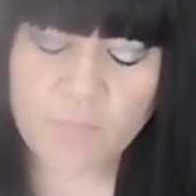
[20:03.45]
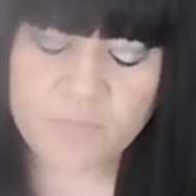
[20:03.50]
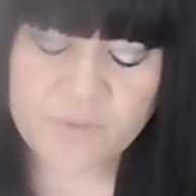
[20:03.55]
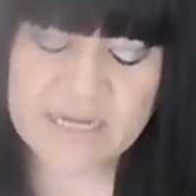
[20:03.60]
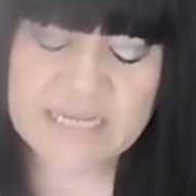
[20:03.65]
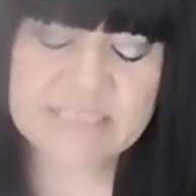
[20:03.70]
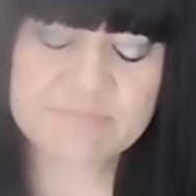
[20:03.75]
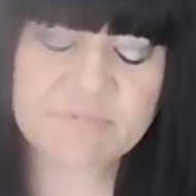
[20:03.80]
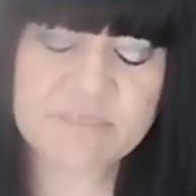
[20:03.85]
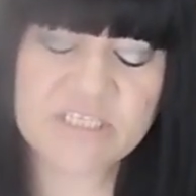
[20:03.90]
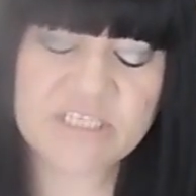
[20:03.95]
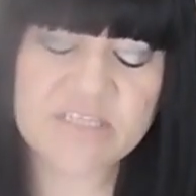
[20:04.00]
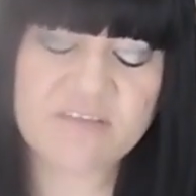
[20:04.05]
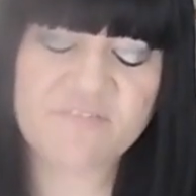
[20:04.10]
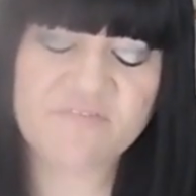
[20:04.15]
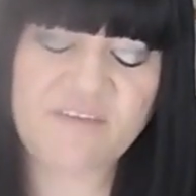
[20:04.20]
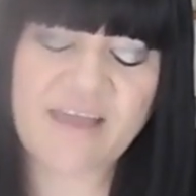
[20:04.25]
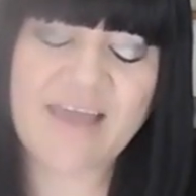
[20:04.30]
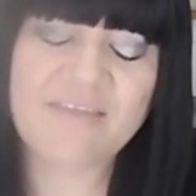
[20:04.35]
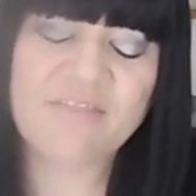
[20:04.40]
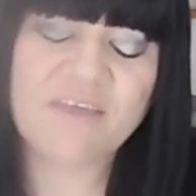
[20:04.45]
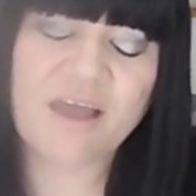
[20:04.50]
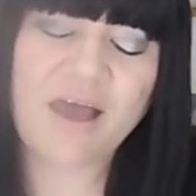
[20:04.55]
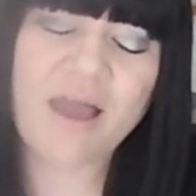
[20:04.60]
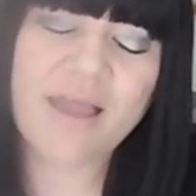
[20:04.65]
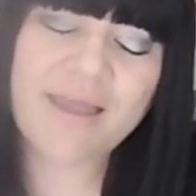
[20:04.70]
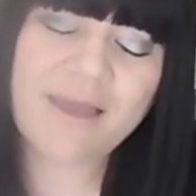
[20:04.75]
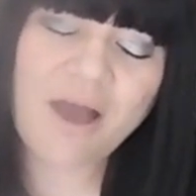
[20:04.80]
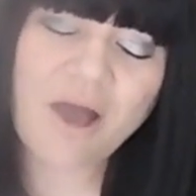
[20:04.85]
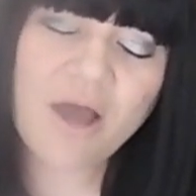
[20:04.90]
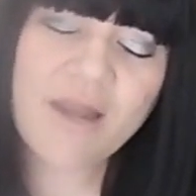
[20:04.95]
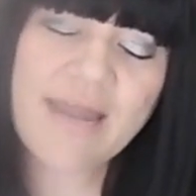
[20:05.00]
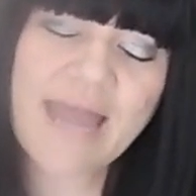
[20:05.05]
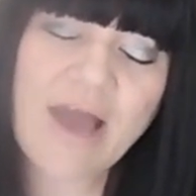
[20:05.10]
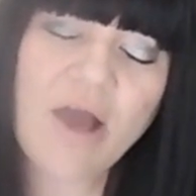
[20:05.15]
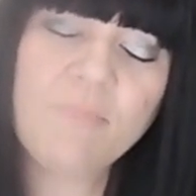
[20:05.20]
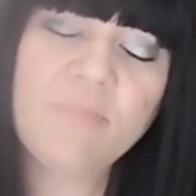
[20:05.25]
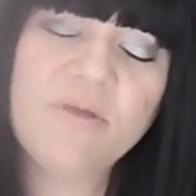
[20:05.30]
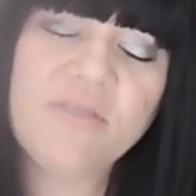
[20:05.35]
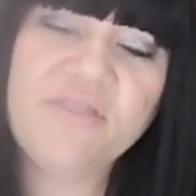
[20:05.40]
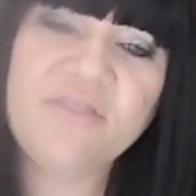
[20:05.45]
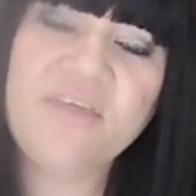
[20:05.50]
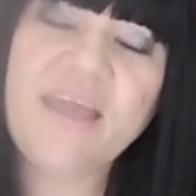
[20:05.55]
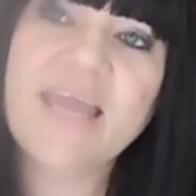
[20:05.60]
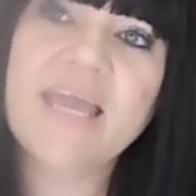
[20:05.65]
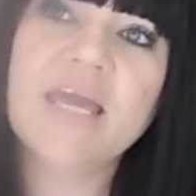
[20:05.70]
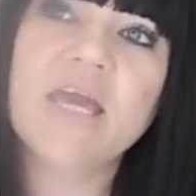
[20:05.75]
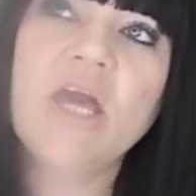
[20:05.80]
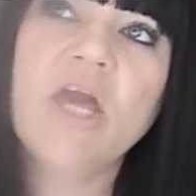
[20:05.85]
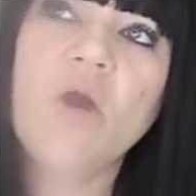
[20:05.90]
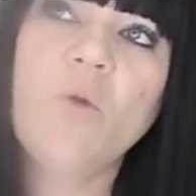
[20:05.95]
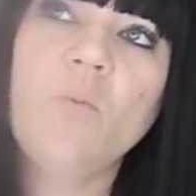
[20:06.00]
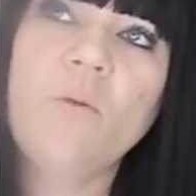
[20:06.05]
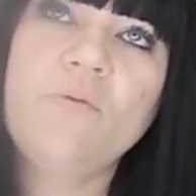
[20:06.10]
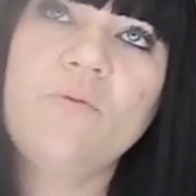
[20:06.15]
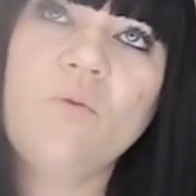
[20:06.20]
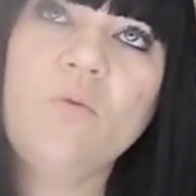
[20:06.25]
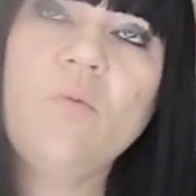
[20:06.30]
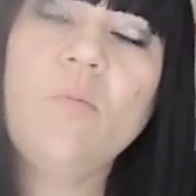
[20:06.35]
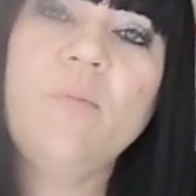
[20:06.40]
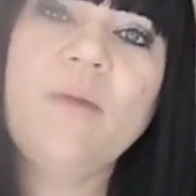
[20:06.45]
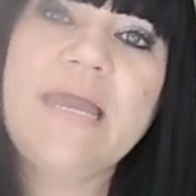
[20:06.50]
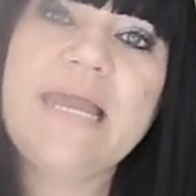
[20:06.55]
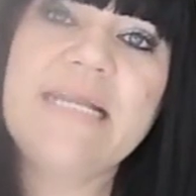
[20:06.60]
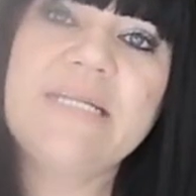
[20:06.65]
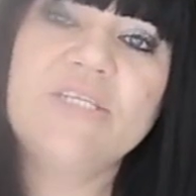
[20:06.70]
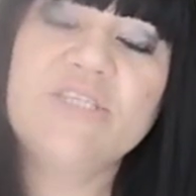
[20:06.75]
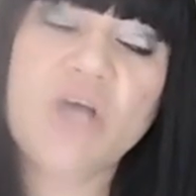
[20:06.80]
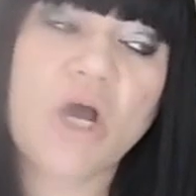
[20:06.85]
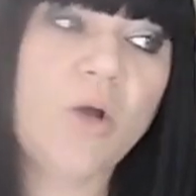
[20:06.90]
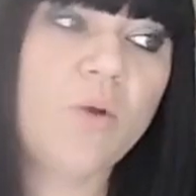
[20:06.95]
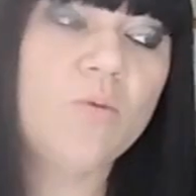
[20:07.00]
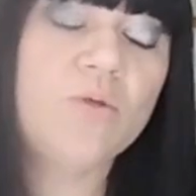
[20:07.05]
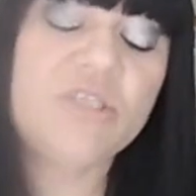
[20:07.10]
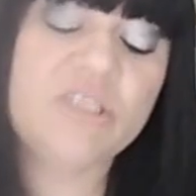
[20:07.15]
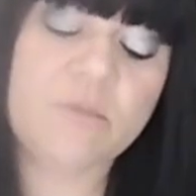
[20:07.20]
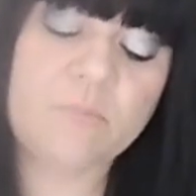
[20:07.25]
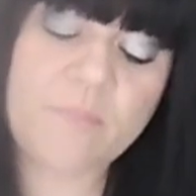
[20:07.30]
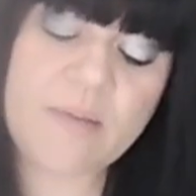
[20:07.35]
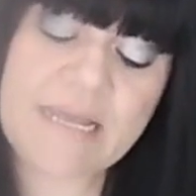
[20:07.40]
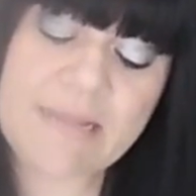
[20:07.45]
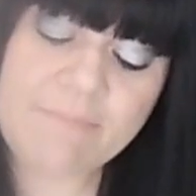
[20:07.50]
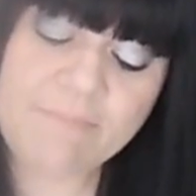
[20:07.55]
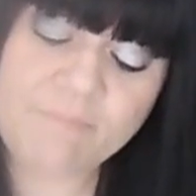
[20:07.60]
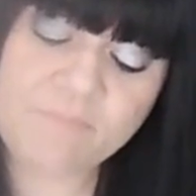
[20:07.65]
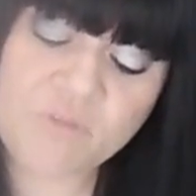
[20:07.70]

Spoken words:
brings me to the fact that I can't help but think we're all being told to be